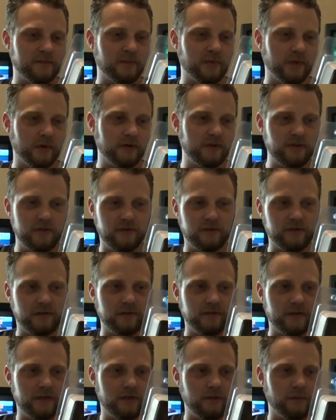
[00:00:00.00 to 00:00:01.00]
important to you, so I
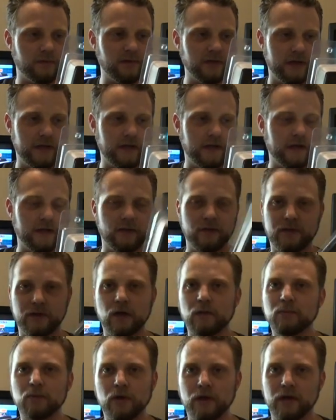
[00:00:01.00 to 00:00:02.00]
don't think you'll play it. I don't think
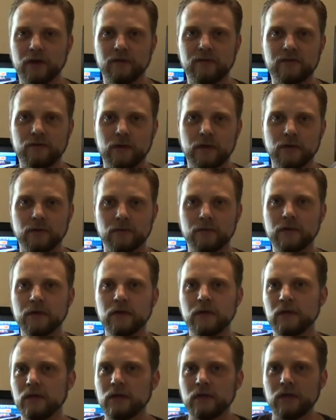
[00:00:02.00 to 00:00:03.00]
I'll play it, so I don't
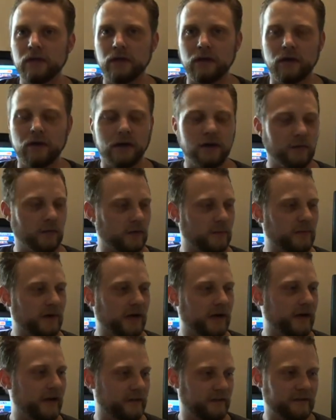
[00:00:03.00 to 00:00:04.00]
want to
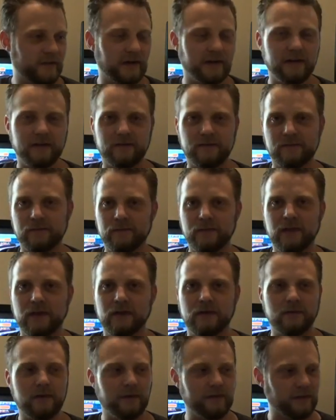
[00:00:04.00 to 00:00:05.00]
buy it. So I just, you
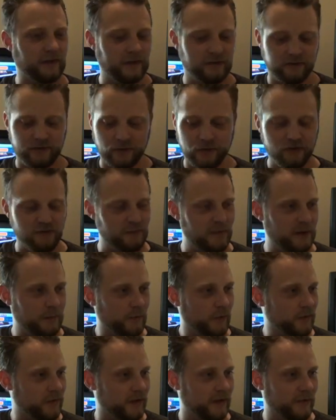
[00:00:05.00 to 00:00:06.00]
know, I wasn't going to charge him any
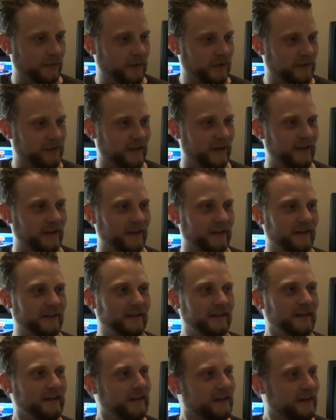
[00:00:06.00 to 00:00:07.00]
more than it was,
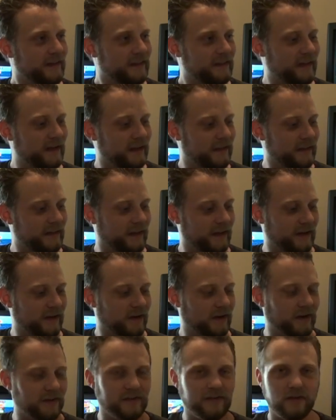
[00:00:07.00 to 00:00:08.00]
than it
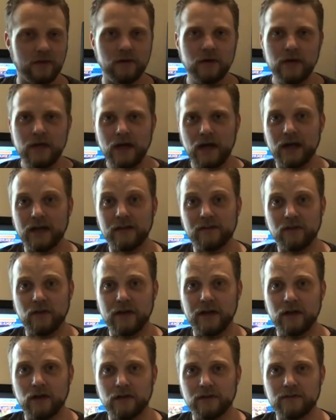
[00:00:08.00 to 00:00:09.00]
cost. So I guess I'll
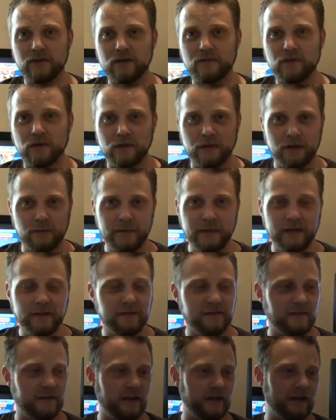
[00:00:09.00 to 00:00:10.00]
hang on to it for a little bit,
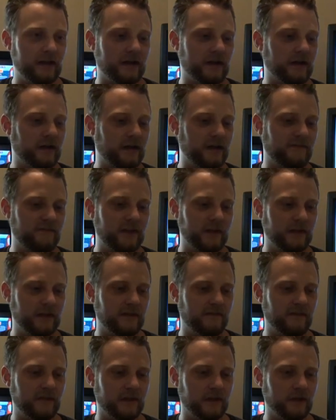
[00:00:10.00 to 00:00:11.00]
see
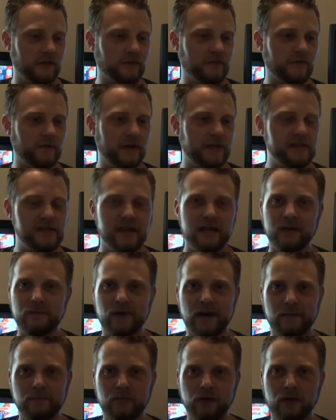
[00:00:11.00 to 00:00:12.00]
if it goes for anything.
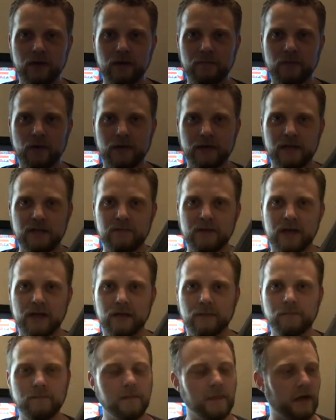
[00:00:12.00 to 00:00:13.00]
Might put it up on
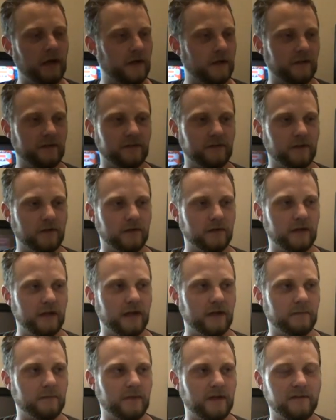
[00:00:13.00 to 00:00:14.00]
eBay. So
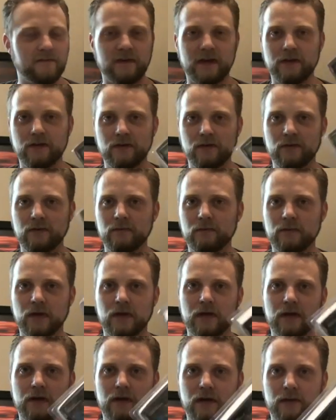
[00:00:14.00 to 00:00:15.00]
yeah, if I do,
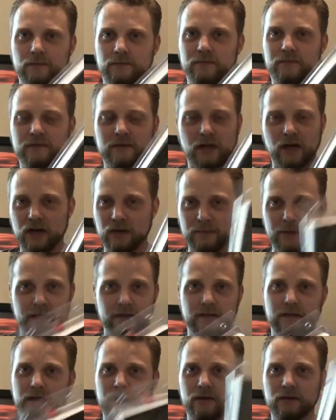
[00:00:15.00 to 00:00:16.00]
I'll
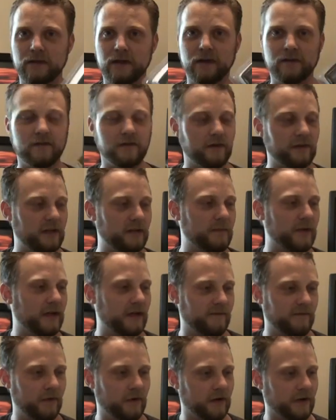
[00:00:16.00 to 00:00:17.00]
comment, you know, that it's on
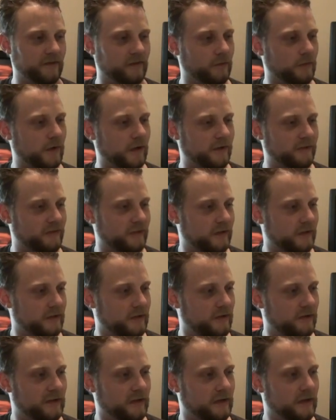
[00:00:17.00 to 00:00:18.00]
eBay if you guys are watching, and
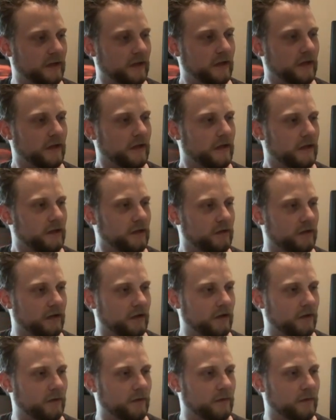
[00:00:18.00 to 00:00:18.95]
you can go